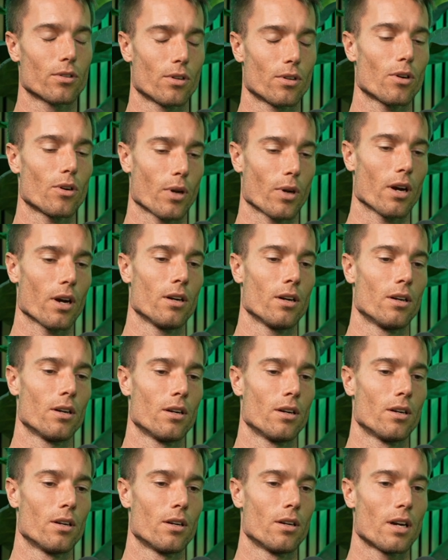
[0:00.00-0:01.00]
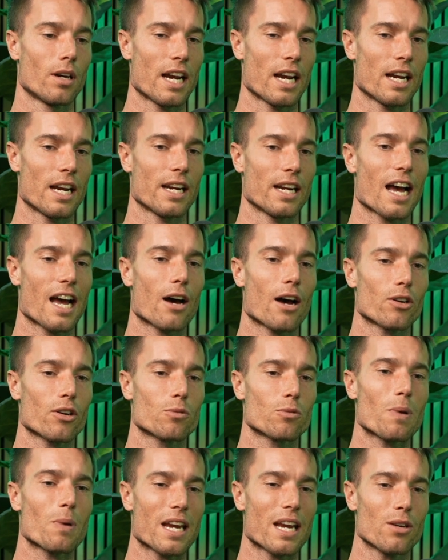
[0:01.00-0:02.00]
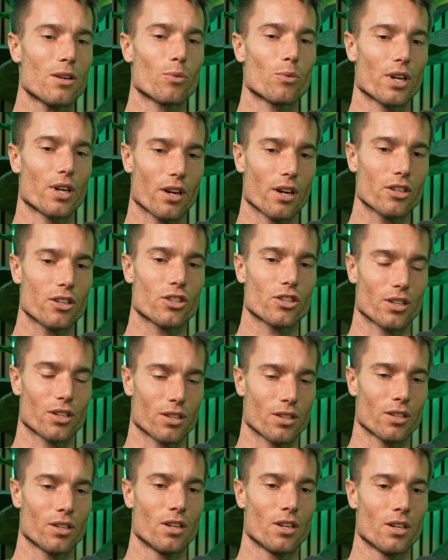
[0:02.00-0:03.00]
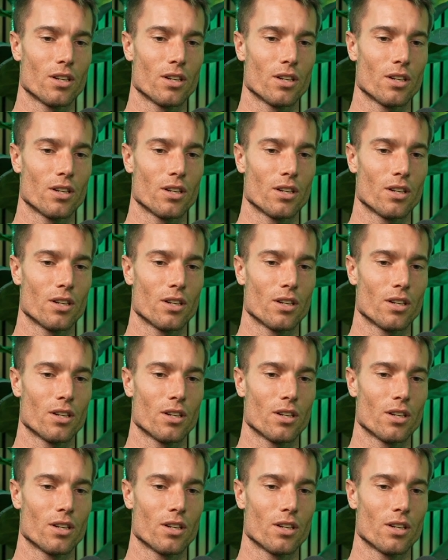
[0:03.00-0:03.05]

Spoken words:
Okay. And how does pain reduction,